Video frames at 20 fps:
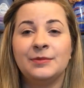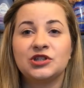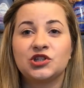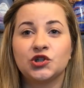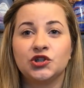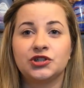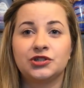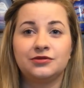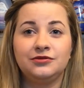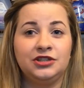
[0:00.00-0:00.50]

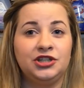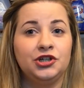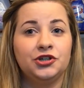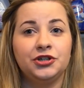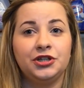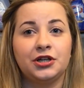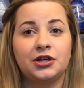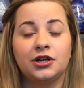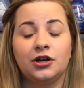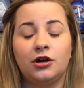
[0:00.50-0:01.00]
So you know,
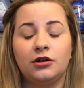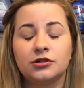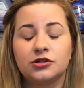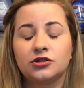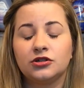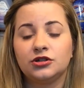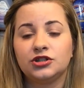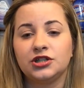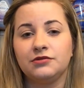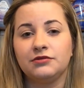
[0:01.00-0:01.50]
you can
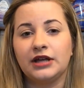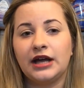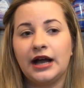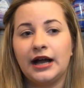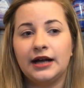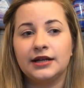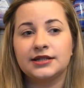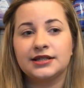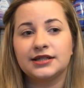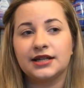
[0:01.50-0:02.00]
also do
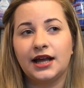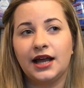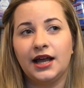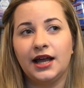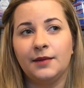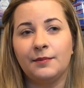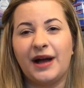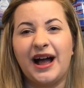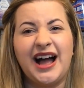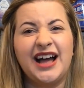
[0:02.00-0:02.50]
that.
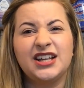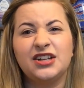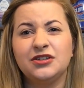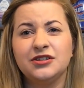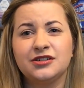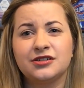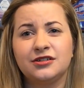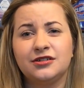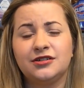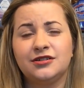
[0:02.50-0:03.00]
I
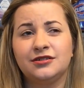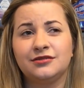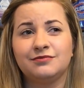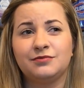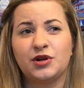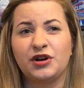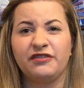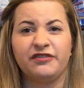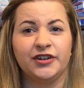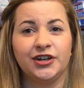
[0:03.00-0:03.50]
also
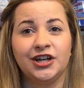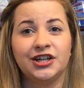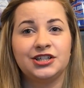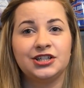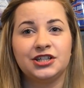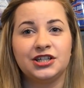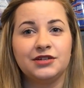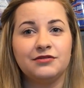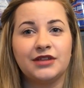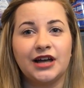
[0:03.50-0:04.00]
prefer
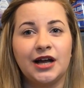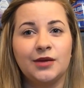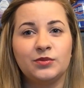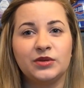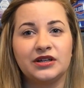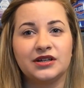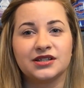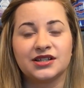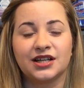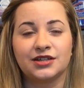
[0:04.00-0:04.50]
to do that
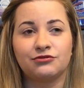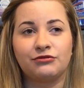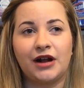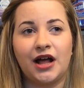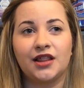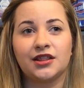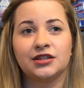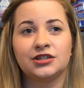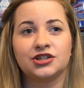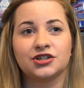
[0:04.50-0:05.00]
because I'd
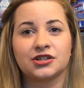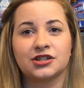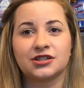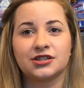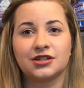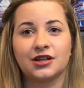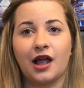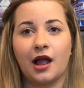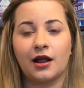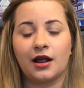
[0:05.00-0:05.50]
rather
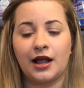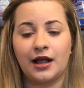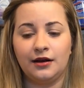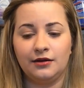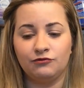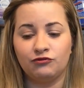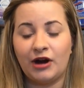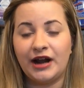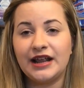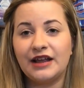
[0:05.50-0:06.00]
just
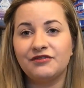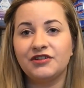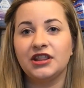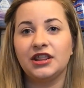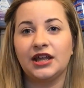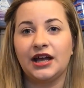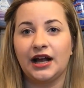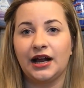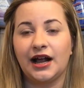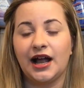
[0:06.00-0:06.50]
write
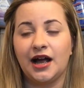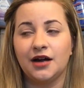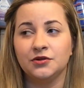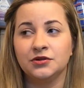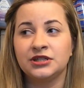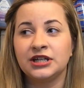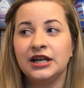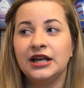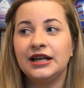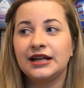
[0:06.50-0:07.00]
everything
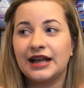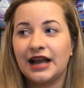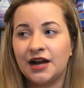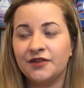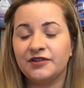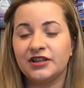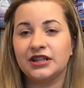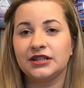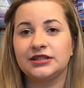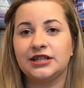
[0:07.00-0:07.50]
out,
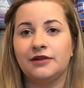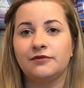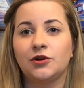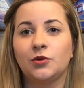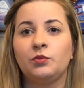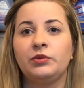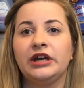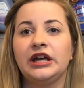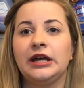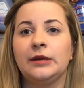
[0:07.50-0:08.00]
get everything down
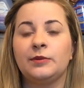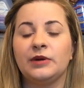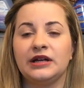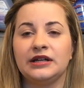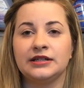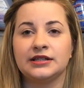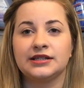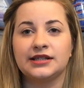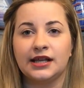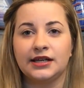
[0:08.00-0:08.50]
on paper
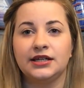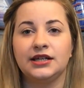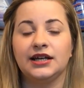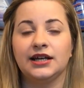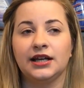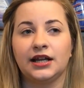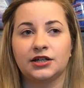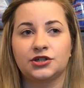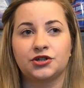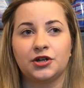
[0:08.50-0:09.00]
and send
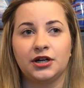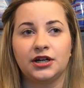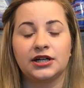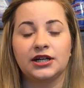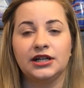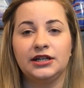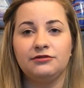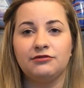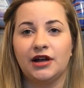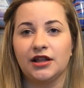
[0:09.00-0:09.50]
it
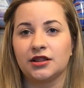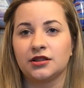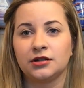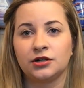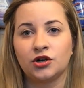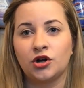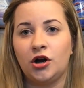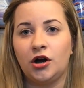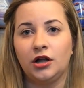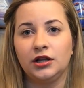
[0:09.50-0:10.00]
electronically rather
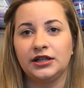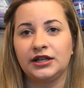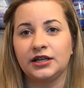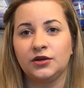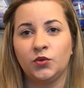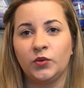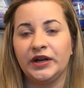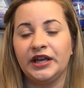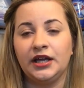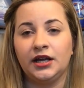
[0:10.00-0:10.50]
than
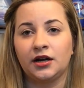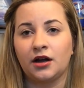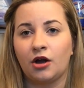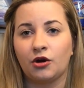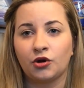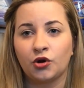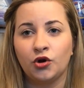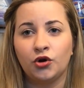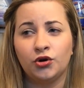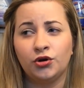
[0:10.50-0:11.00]
calling and waiting
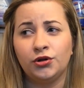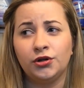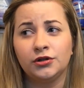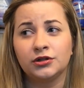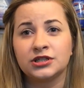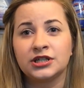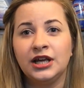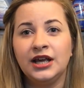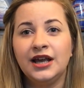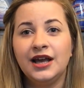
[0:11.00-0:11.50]
on
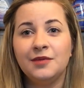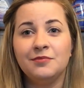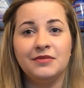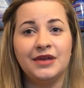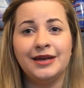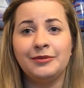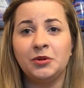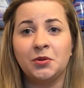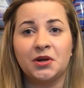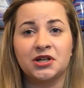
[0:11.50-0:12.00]
hold,
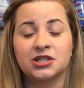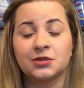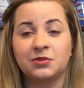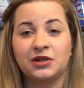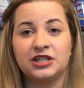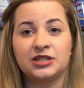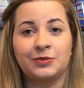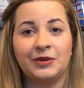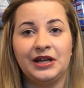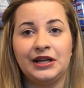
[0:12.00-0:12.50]
maybe
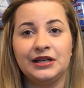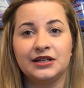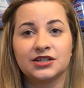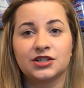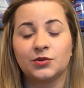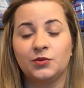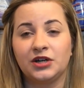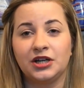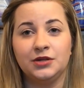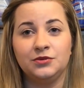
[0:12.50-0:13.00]
possibly speaking to
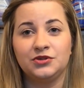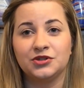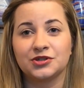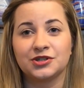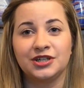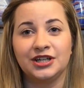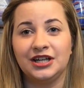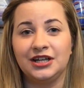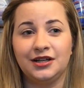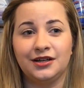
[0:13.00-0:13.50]
someone who
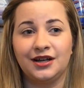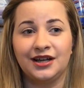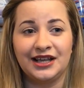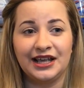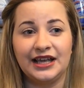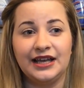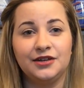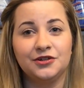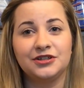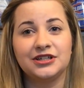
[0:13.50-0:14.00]
doesn't
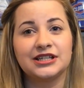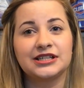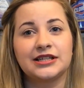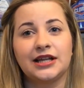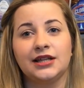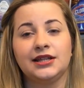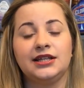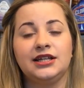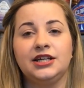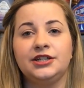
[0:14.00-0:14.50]
again
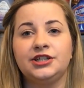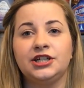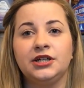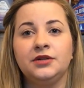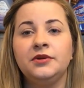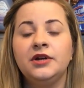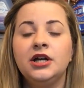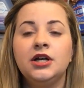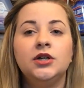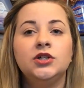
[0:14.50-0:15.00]
understand the
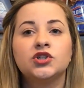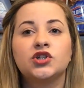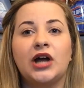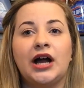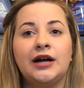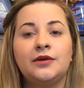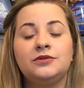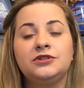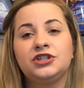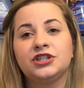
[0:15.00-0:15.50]
issue. So
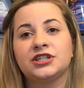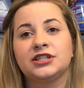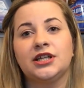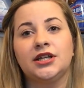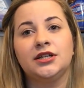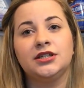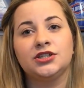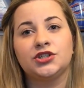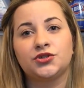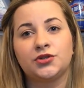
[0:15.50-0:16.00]
I would just
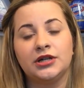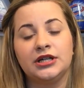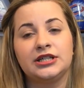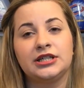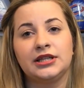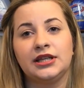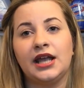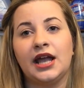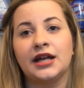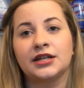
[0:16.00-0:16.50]
send it straight
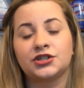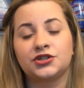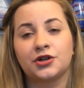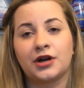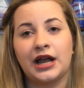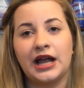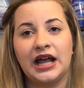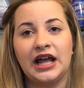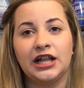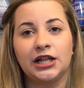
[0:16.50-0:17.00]
to the
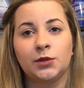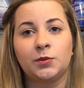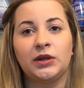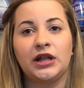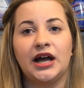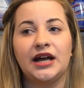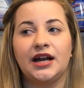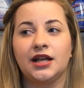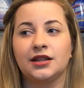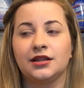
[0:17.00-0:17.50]
Extra Care
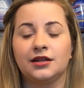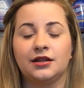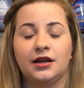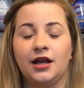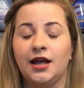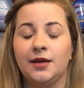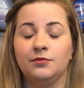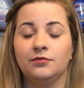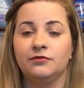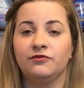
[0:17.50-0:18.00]
helpline
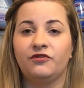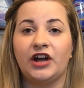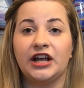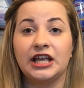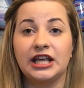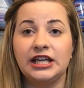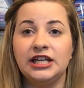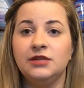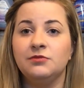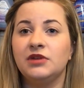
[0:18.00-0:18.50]

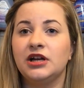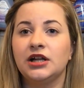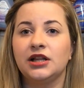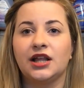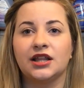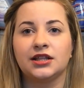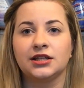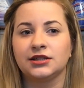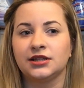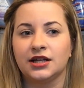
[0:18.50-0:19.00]
via
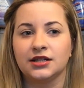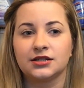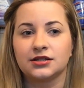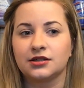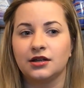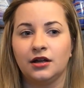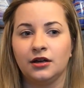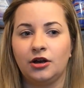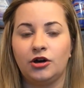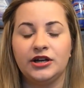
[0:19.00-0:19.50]
email. I think
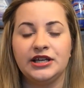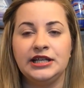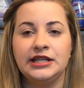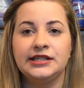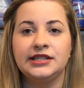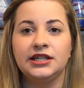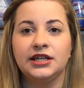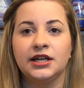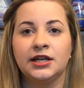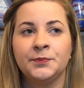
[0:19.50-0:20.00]
that's a lot
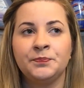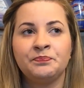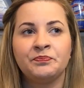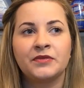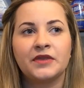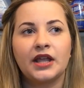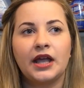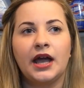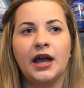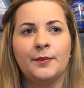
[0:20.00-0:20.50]
easier.
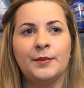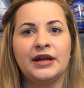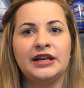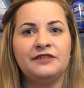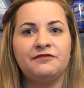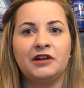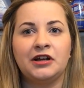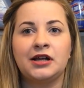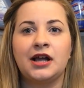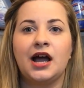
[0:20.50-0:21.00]

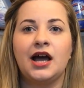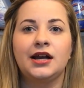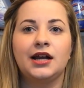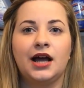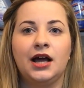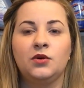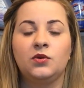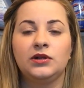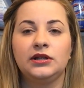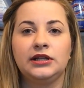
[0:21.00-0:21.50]
And if I can,
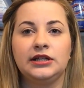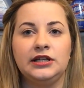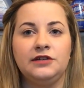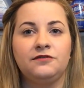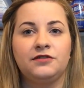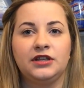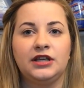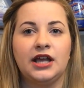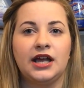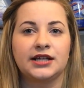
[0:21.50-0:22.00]
I will
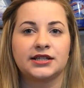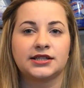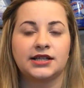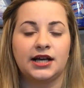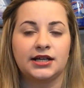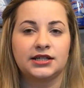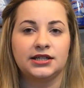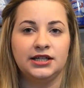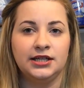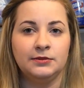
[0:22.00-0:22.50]
leave the
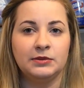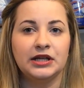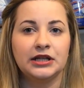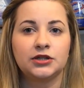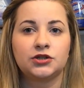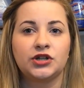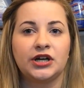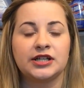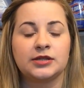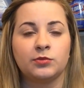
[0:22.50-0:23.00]
exact
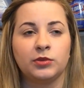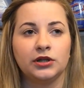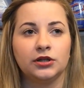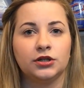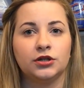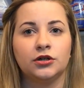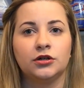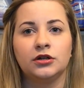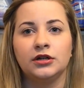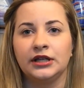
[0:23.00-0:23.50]
email address
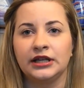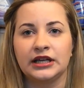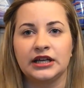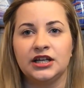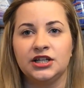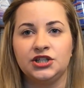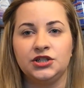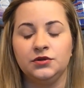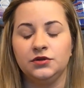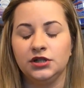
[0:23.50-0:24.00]
below in
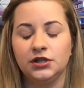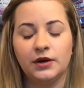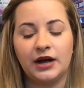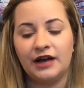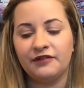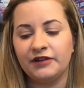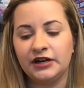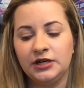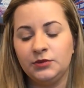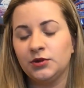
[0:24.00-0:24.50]
case you do
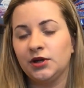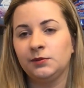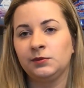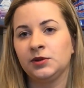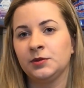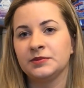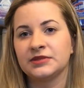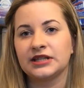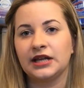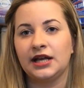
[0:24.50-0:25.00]
have any
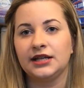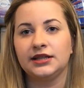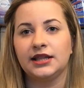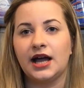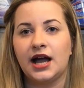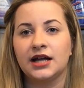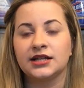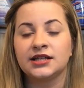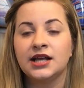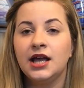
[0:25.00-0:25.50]
problems like
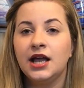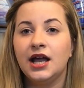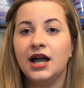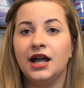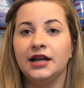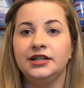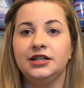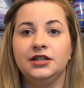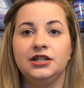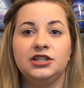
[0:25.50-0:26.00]
that
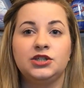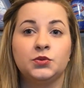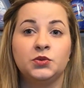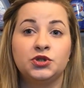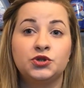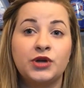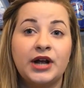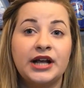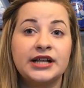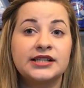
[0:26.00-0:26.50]
and you need
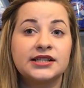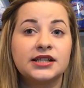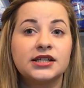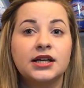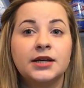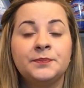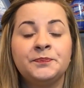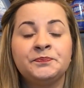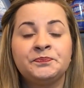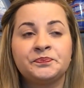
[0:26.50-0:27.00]
to address
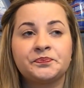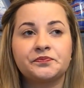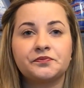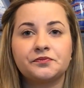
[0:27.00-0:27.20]
them.